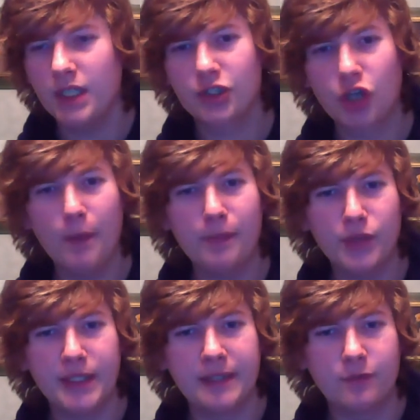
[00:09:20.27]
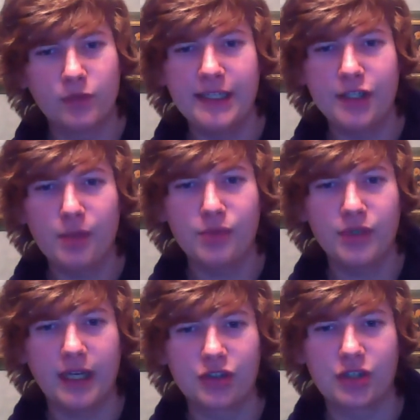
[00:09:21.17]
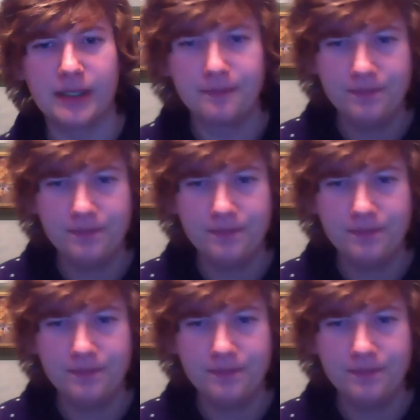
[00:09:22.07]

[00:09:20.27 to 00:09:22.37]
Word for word: Coppery, really coppery, actually. Yeah.